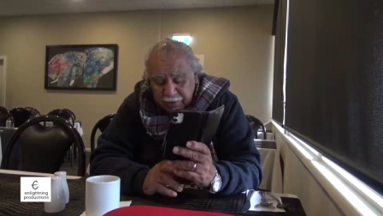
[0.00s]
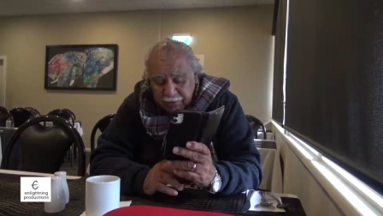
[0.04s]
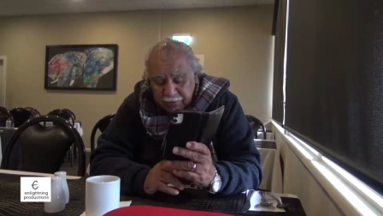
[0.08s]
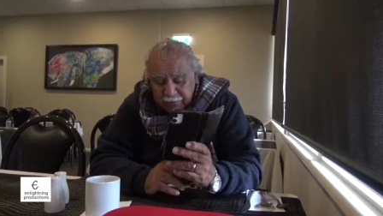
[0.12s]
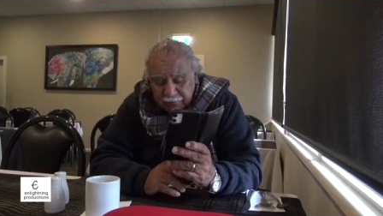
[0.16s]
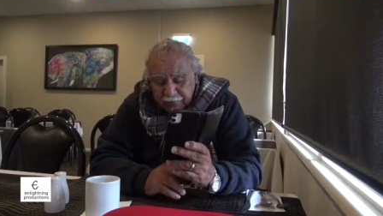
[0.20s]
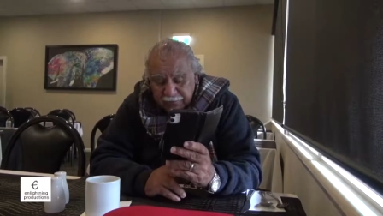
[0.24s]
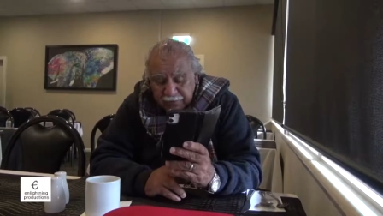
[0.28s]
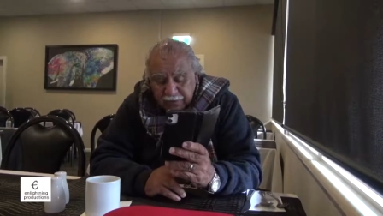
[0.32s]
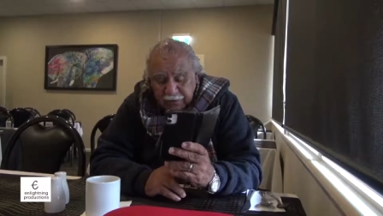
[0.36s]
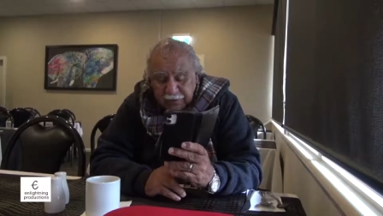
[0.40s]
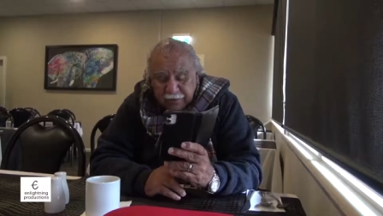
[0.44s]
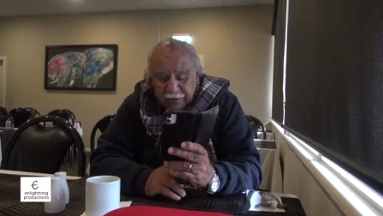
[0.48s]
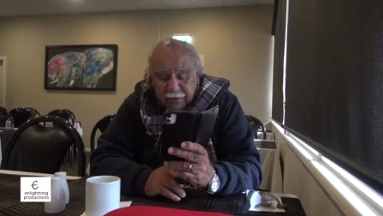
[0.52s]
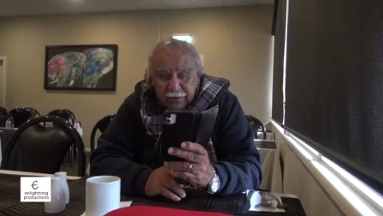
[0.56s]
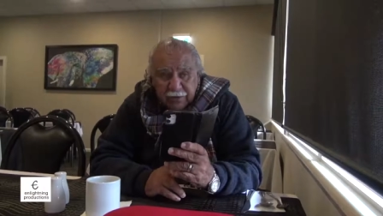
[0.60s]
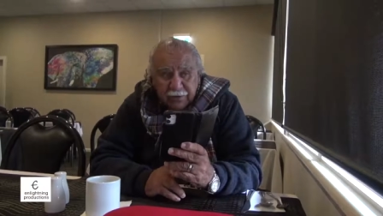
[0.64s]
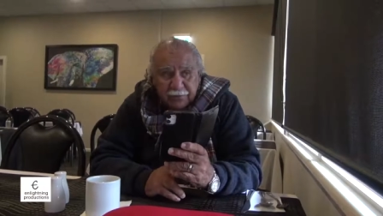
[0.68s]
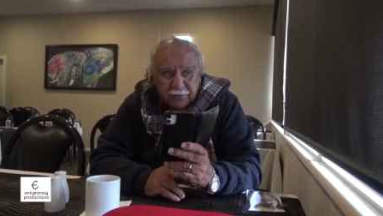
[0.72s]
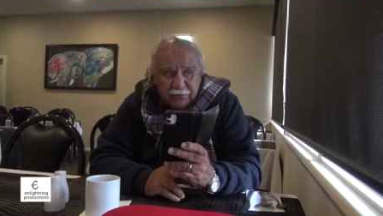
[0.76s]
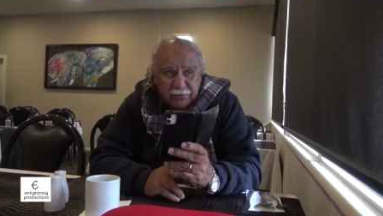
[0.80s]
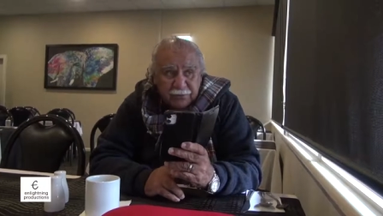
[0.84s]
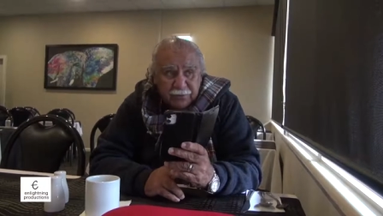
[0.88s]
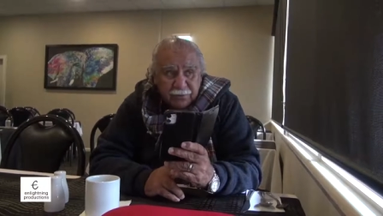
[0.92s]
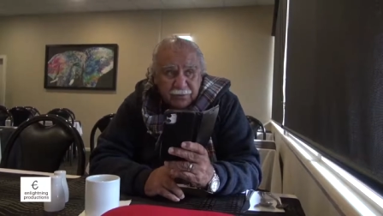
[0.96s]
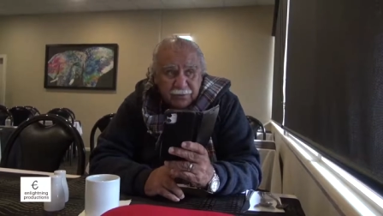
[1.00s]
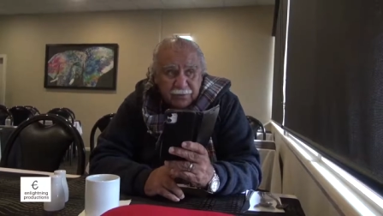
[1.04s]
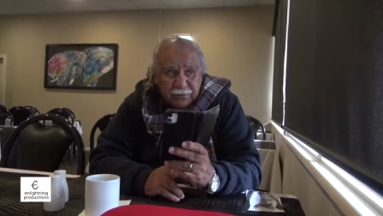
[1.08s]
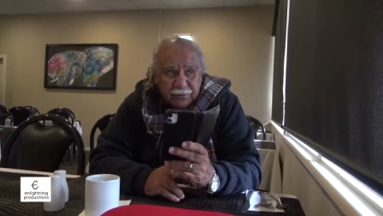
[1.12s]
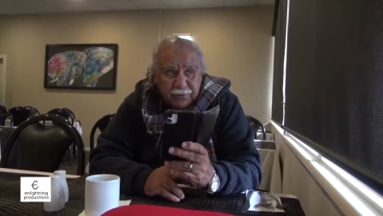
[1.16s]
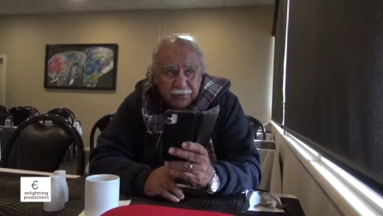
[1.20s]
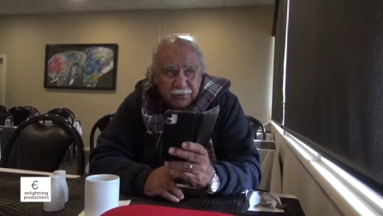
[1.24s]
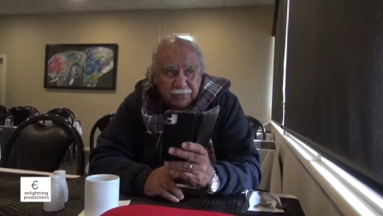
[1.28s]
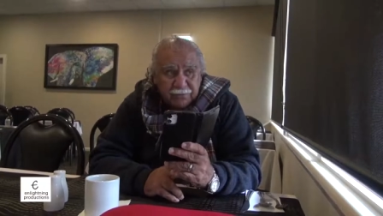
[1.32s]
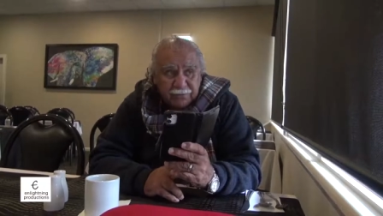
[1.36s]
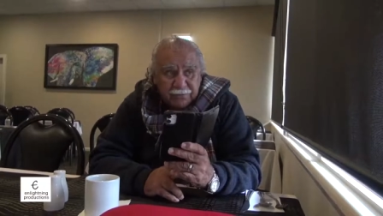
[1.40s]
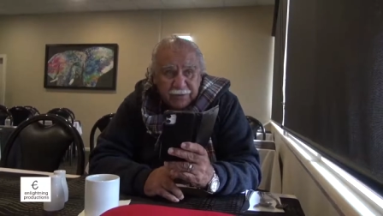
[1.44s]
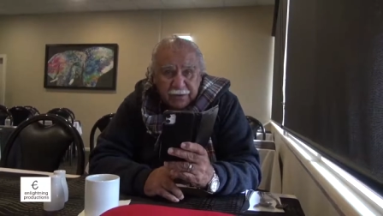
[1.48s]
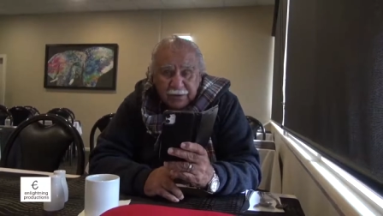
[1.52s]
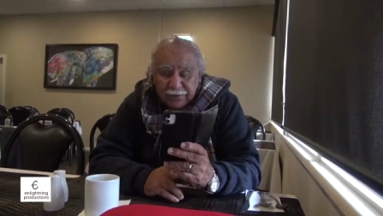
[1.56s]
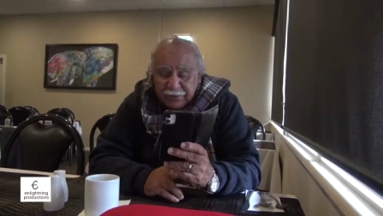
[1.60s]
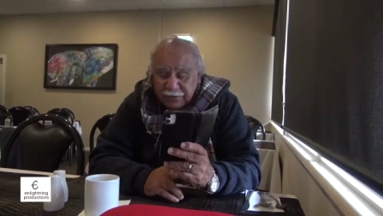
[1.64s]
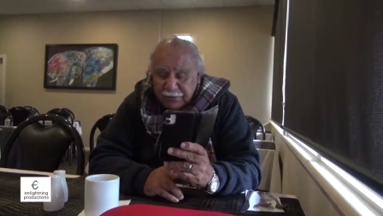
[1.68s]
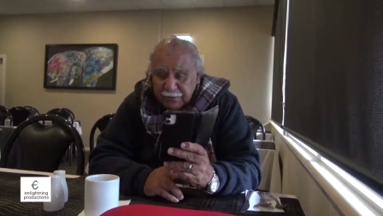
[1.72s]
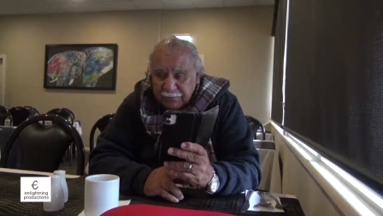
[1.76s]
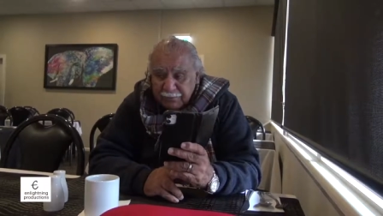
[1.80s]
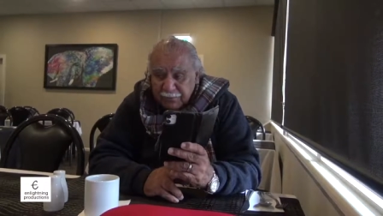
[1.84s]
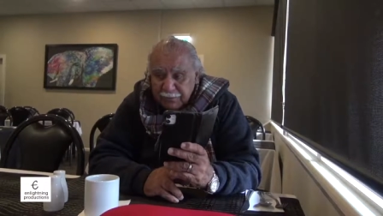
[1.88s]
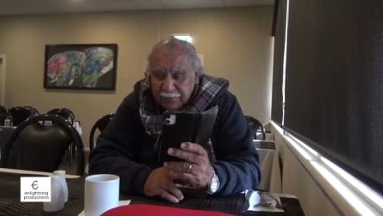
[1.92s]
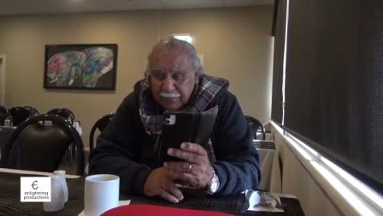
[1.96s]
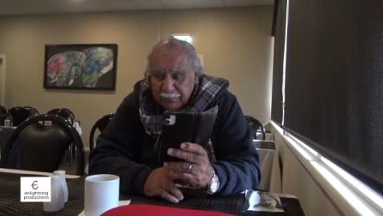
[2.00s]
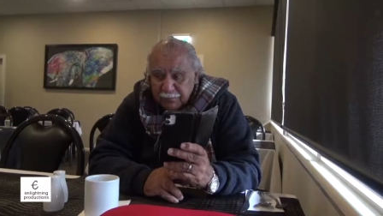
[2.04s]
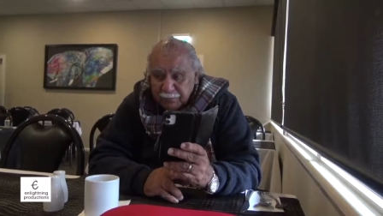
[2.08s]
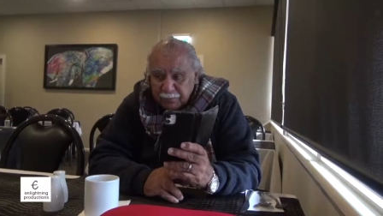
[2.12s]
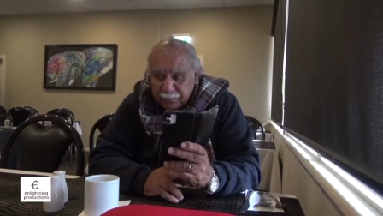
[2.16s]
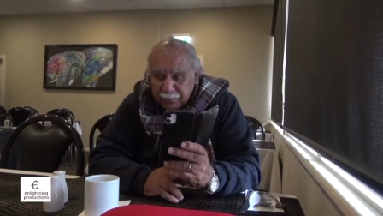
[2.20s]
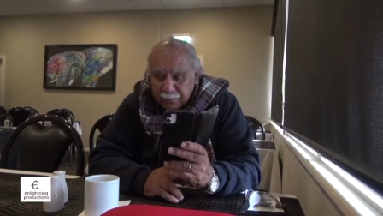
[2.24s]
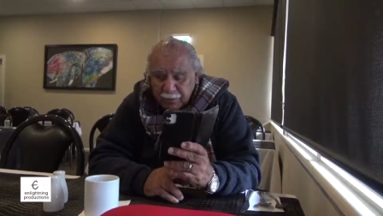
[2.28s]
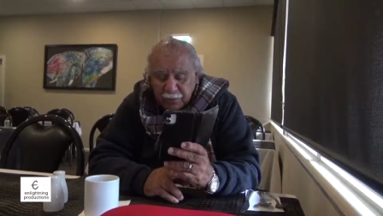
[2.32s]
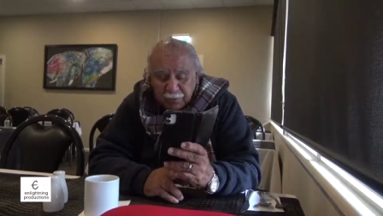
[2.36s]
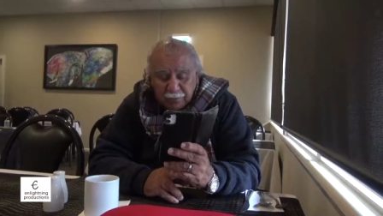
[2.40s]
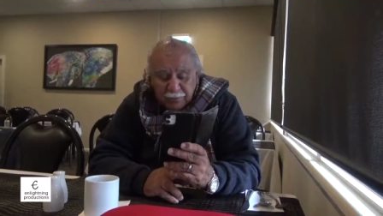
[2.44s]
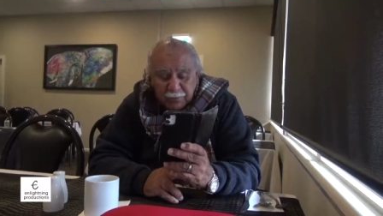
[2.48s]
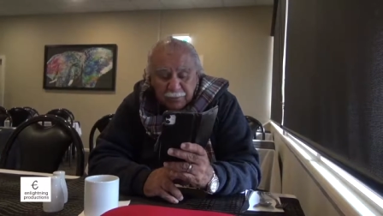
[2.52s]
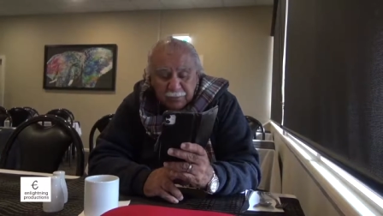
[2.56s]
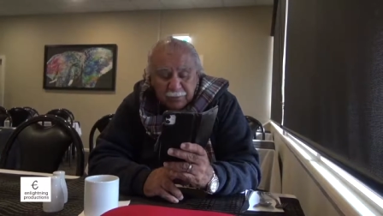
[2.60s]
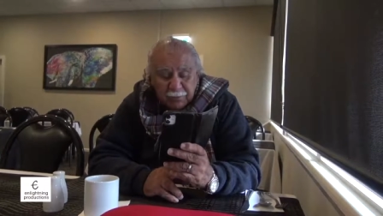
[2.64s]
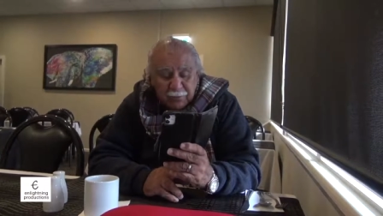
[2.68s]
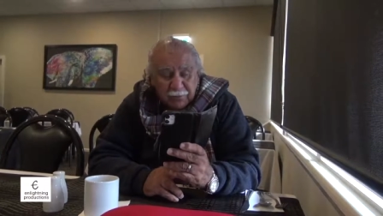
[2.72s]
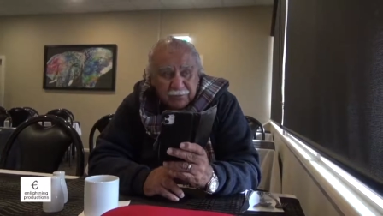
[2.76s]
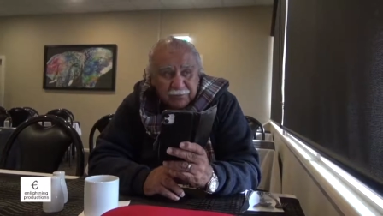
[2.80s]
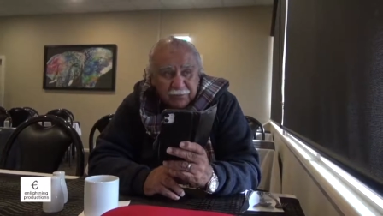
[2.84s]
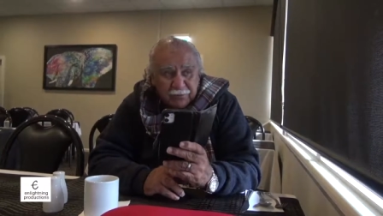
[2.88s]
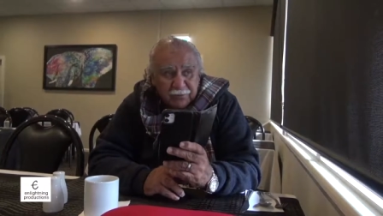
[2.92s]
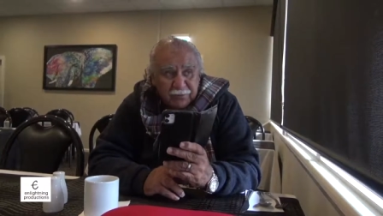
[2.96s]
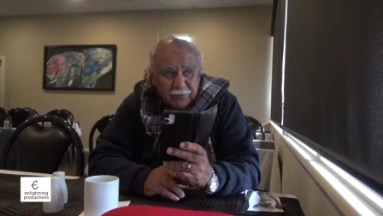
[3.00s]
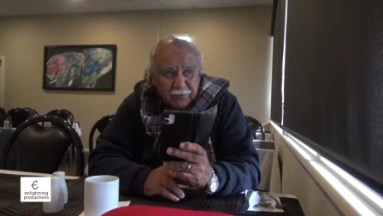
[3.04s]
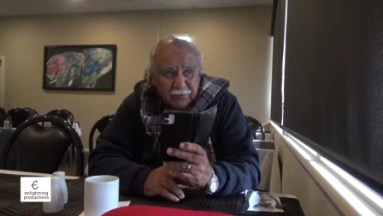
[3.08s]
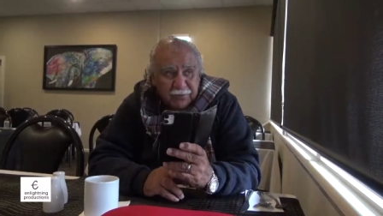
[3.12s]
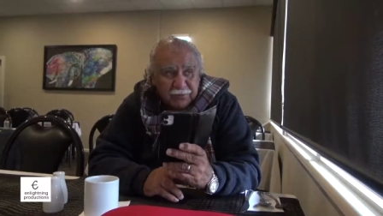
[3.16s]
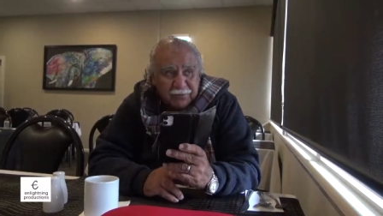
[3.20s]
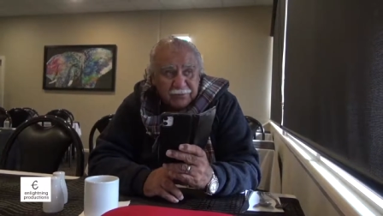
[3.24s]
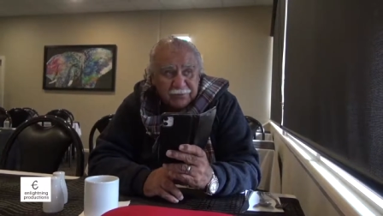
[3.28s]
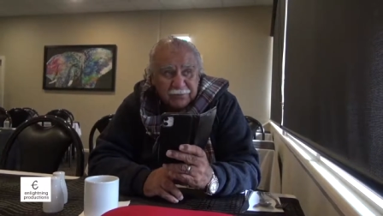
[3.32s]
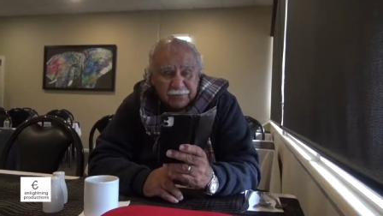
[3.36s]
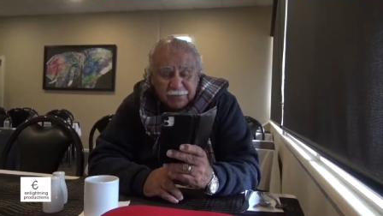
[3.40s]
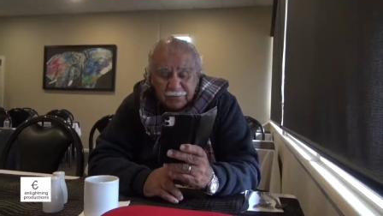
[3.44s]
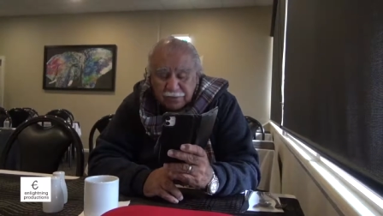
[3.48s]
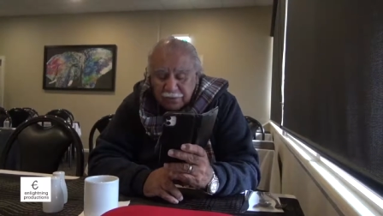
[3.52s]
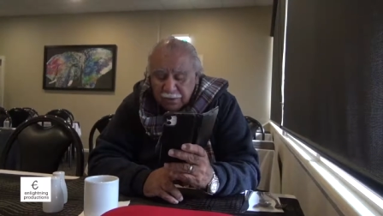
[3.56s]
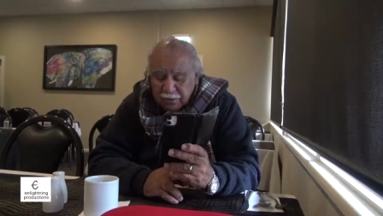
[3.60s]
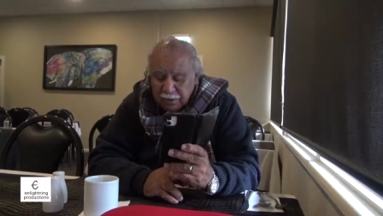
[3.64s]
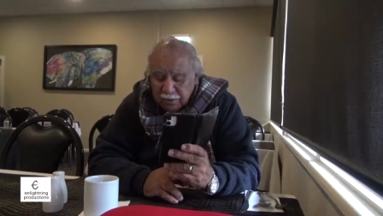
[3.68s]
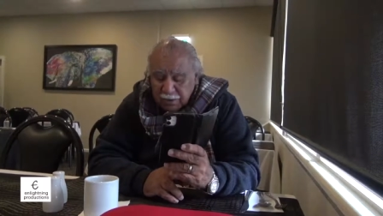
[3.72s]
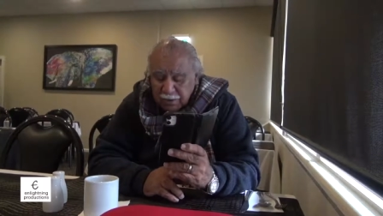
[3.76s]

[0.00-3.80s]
second youngest daughter, found him and ripped off her dress and